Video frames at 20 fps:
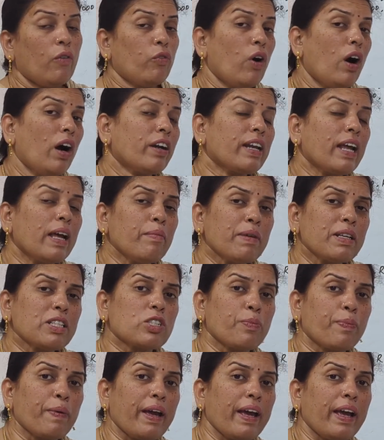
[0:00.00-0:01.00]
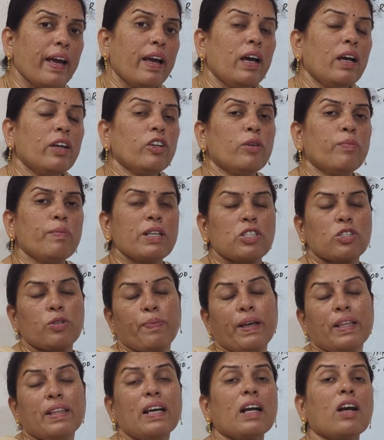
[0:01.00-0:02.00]
What I must pay? You must
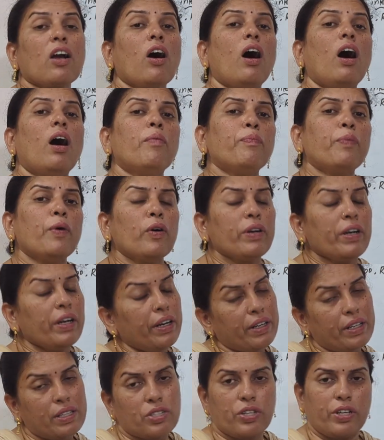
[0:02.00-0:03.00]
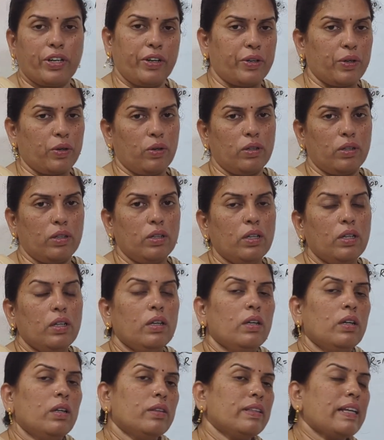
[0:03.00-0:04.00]
pay the compound interest he told.
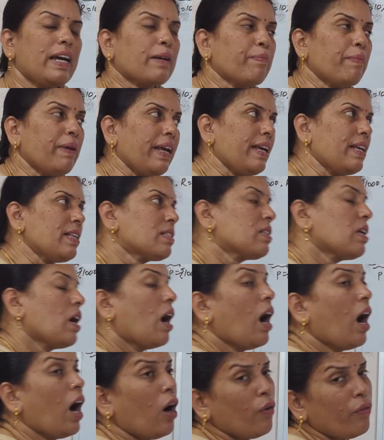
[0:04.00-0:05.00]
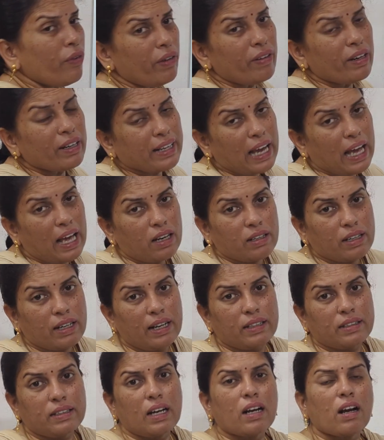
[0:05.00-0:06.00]
That means how we will
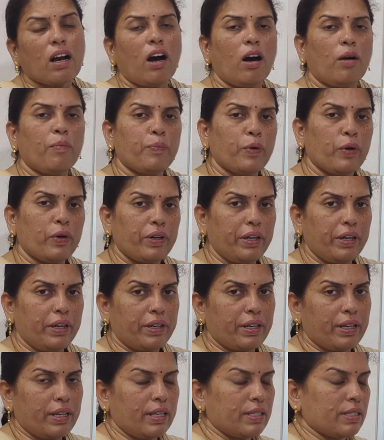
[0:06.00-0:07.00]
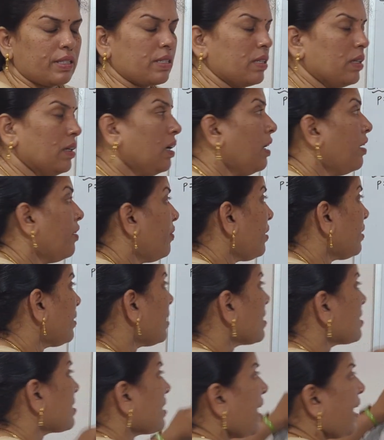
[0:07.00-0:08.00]
calculate the compound interest? With
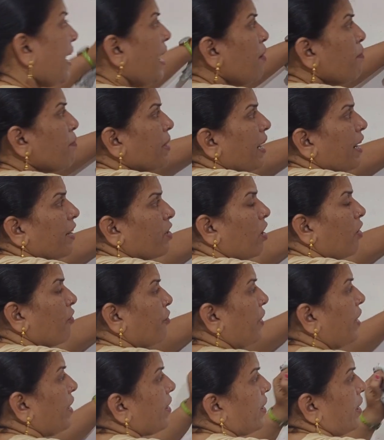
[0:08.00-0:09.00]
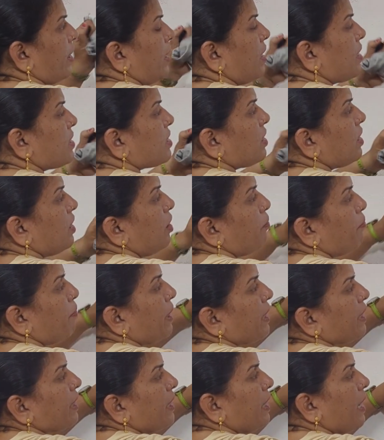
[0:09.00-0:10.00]
the same rate of interest,
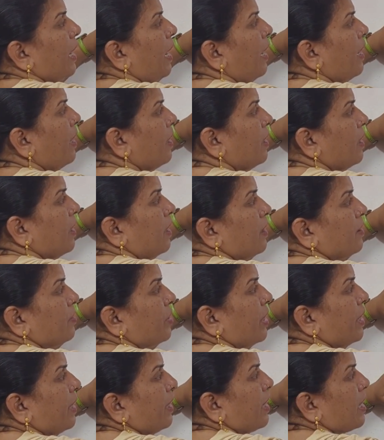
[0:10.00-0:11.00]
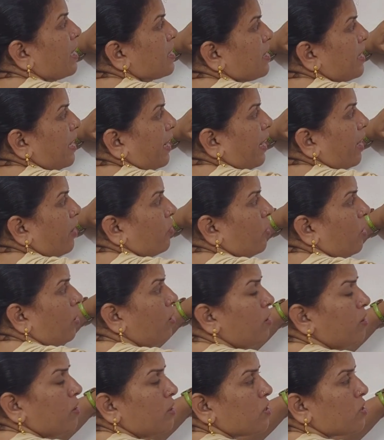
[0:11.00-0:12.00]
but here 3 years they gave no.
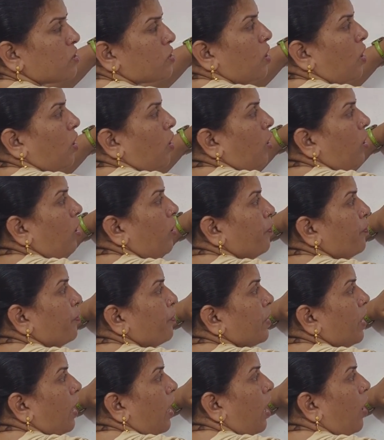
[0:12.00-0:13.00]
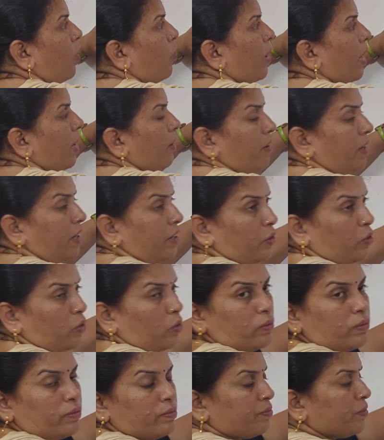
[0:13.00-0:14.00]
So how I will
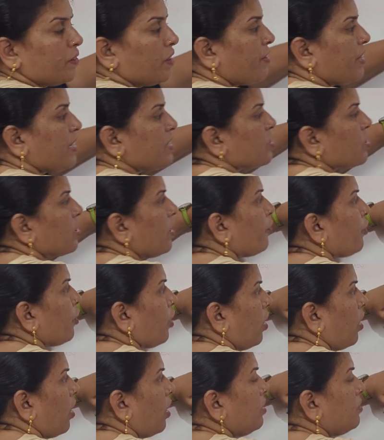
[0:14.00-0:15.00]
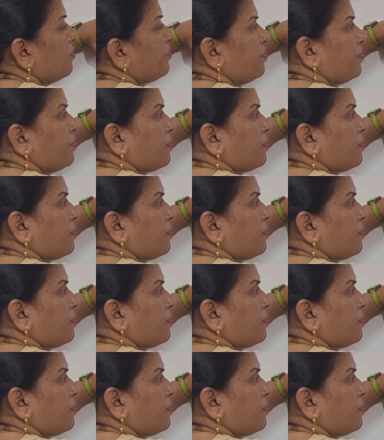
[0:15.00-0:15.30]
do? First of all,